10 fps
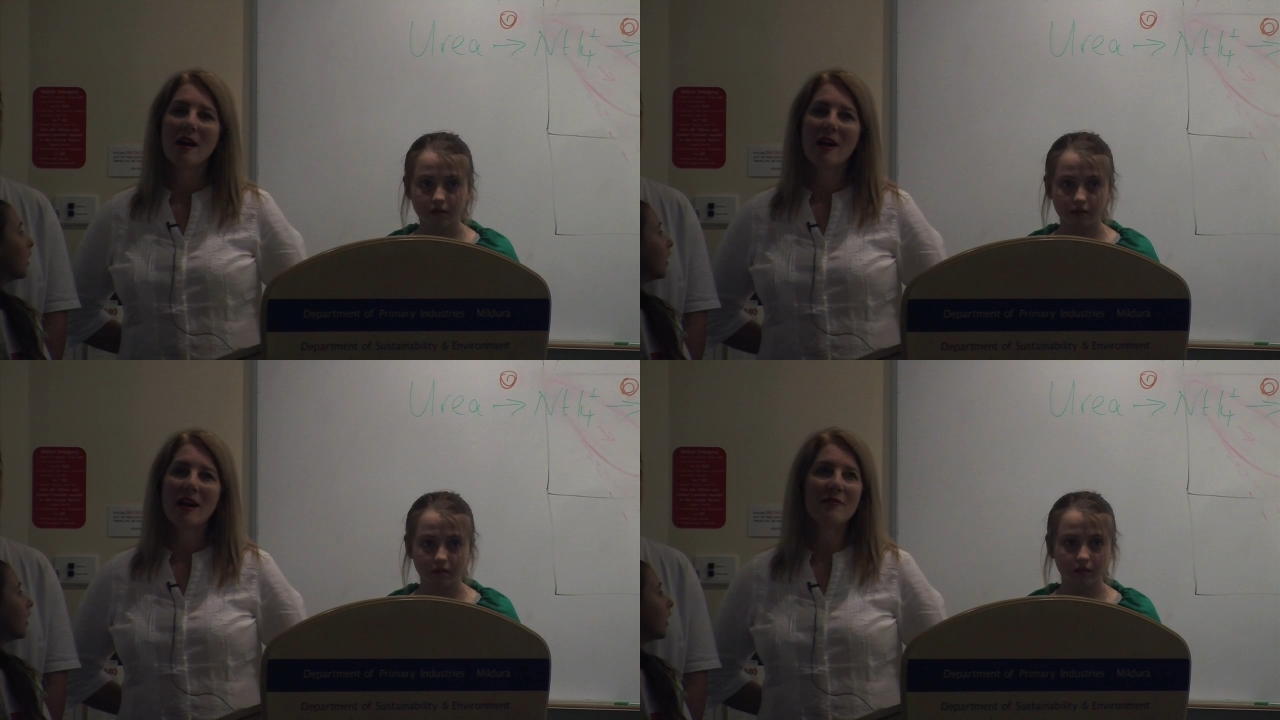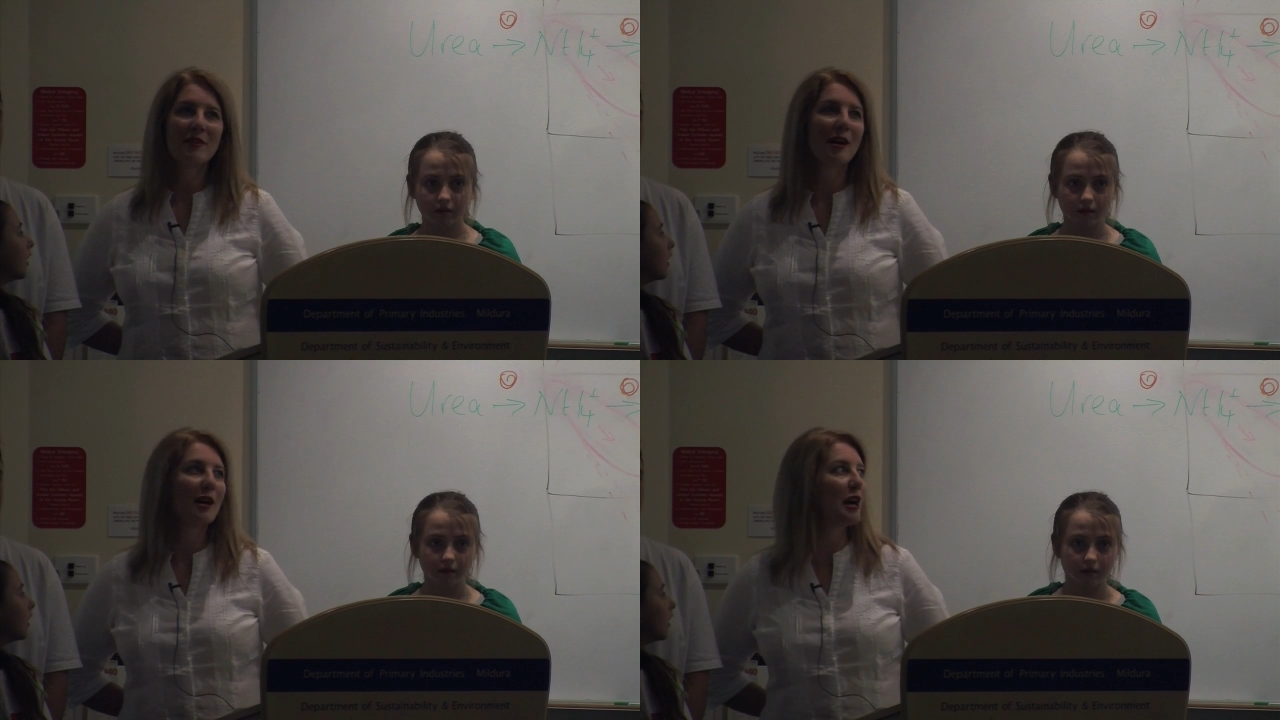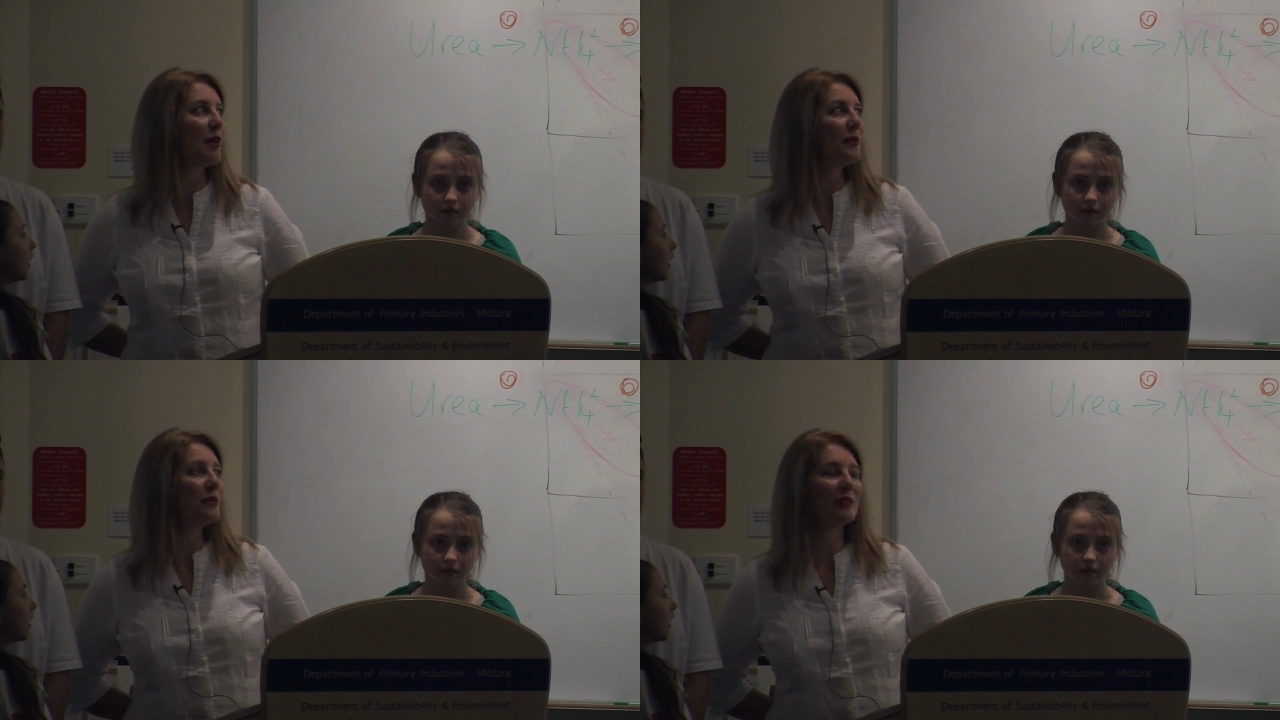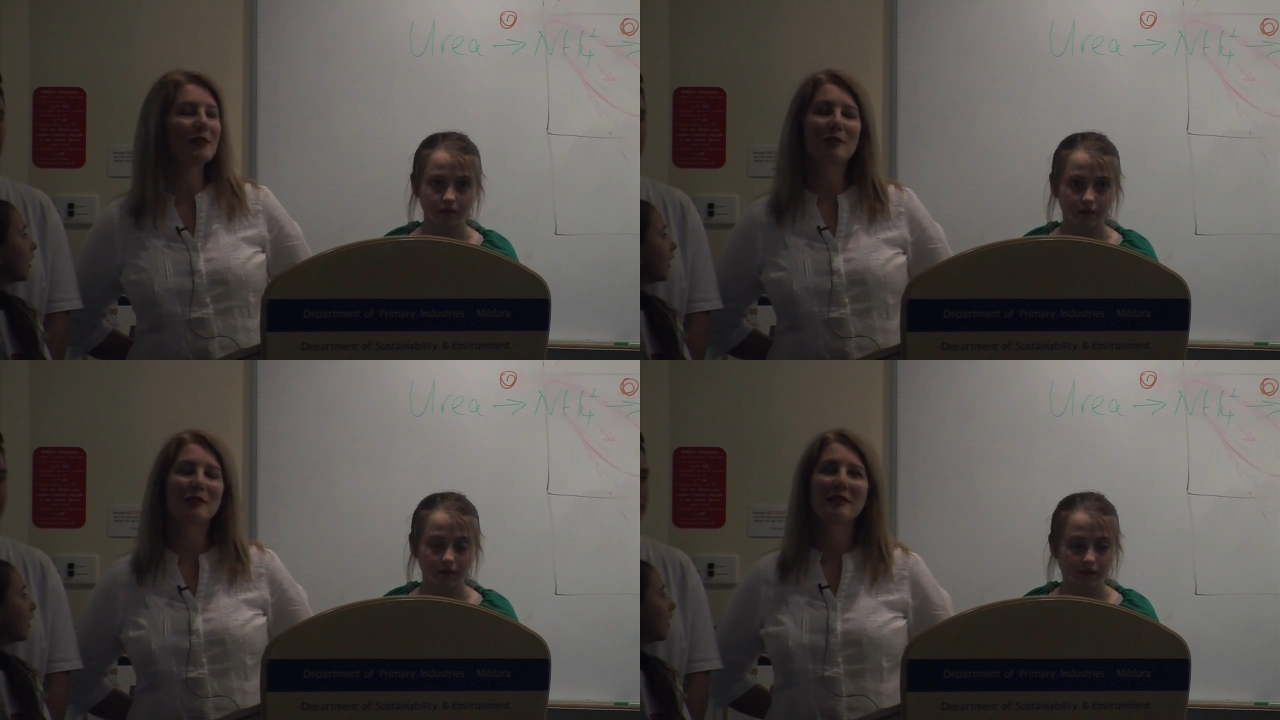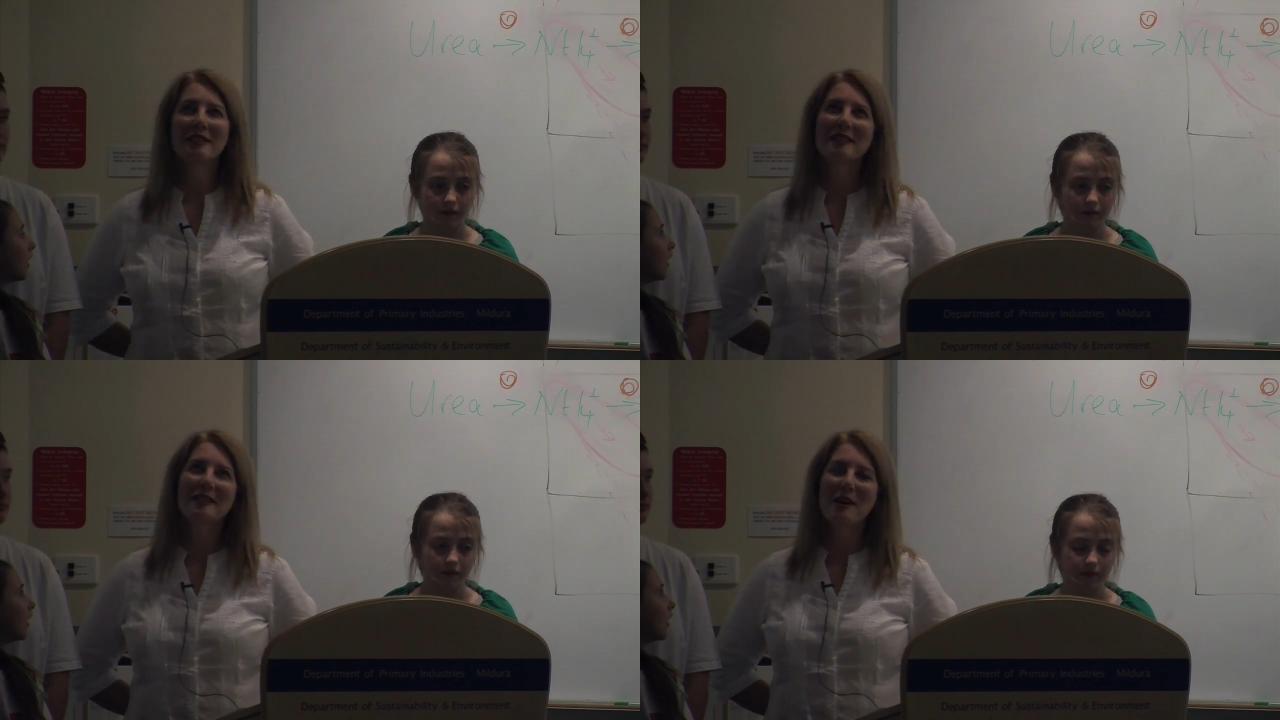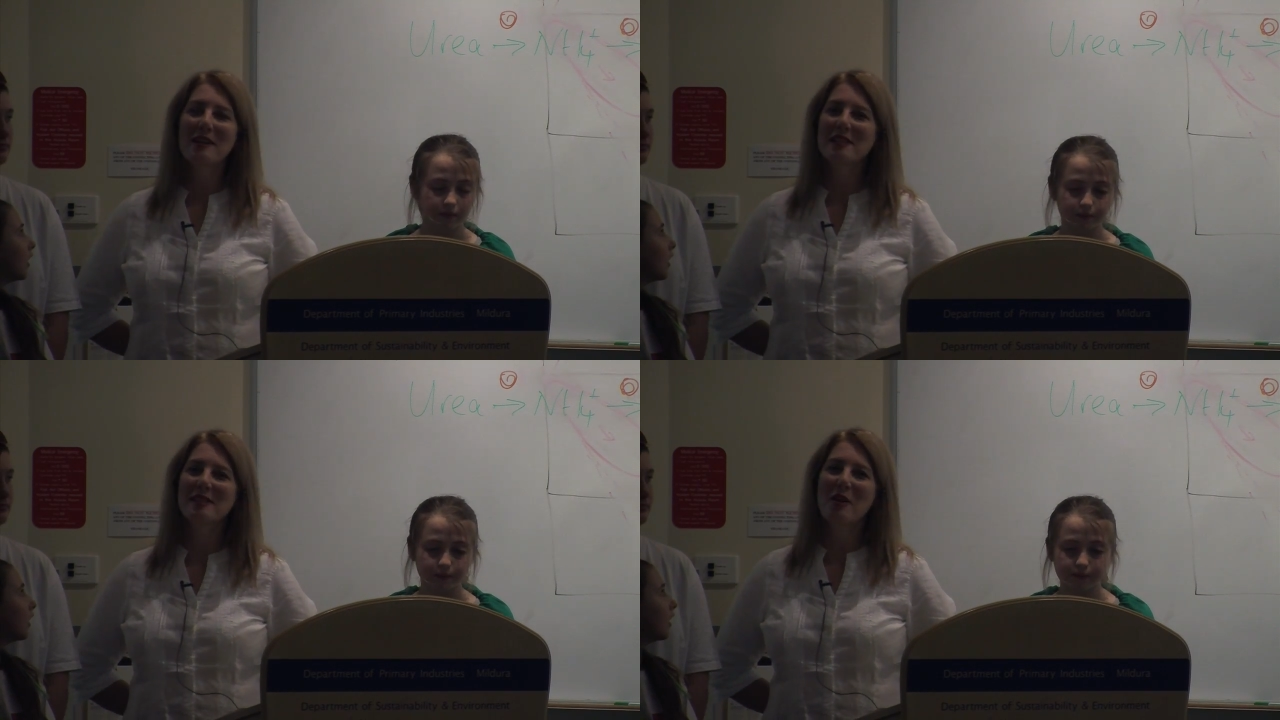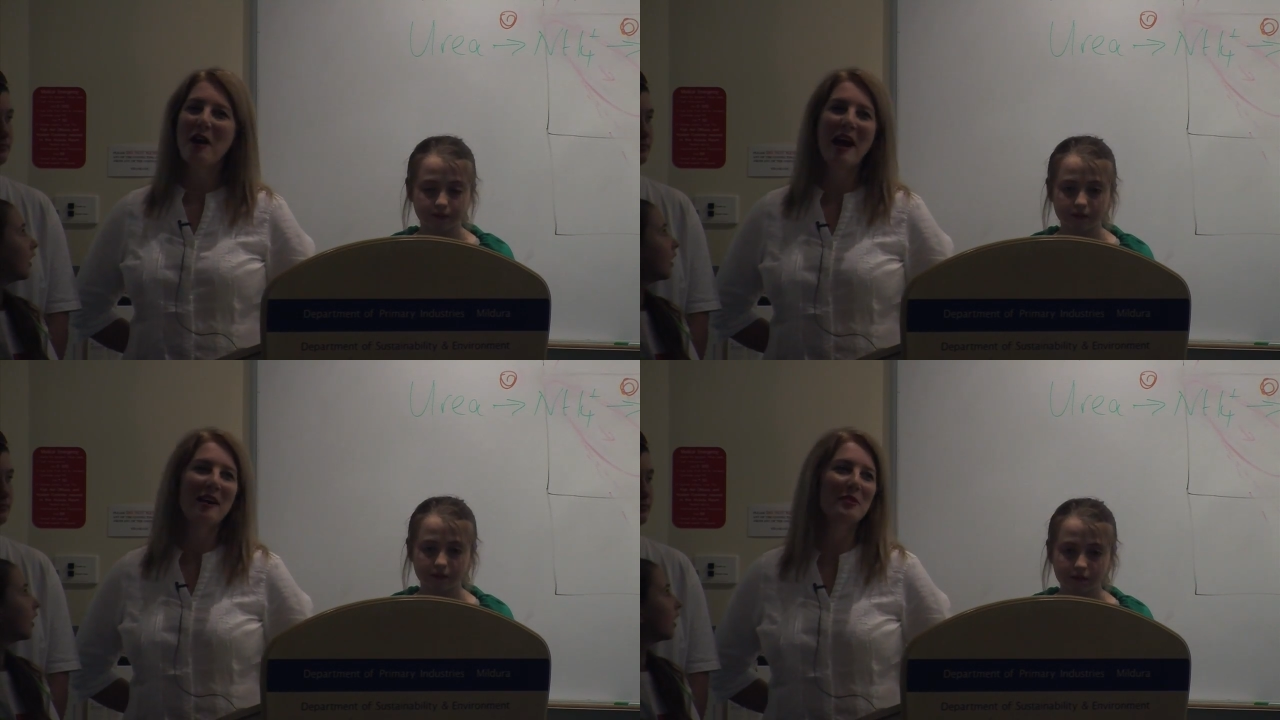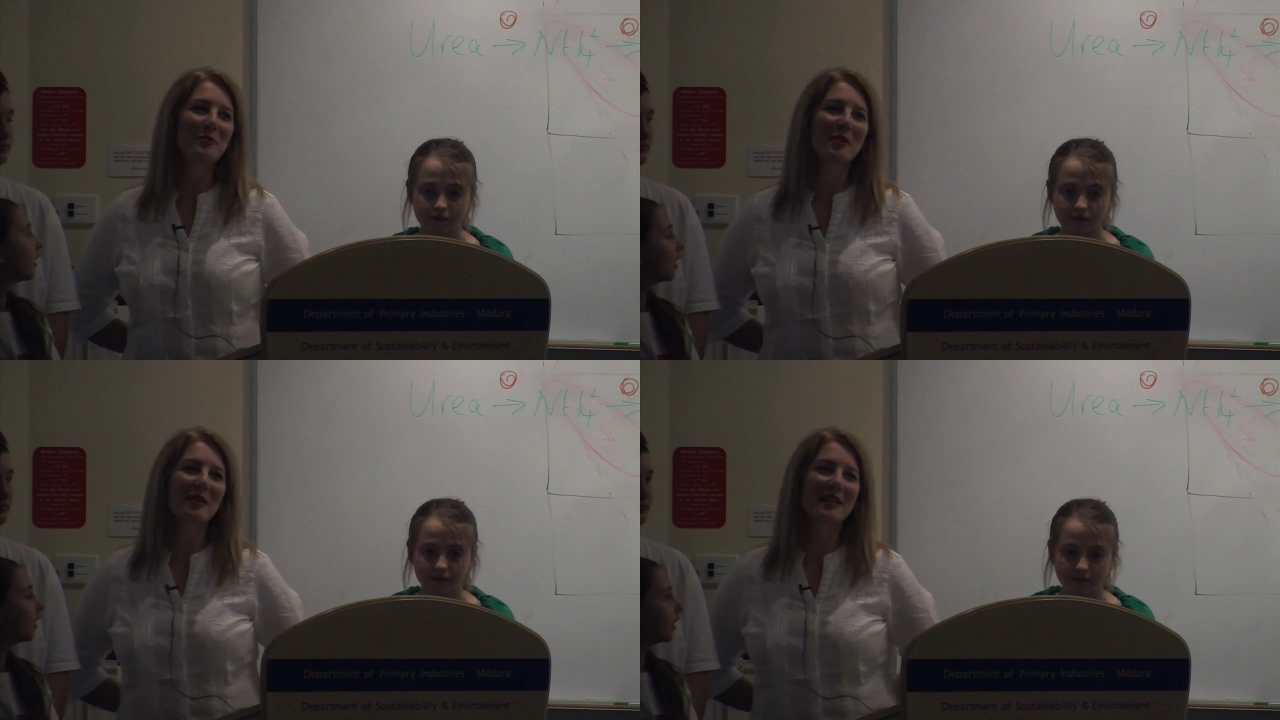Speaker 1: I have a couple of little, I guess, housework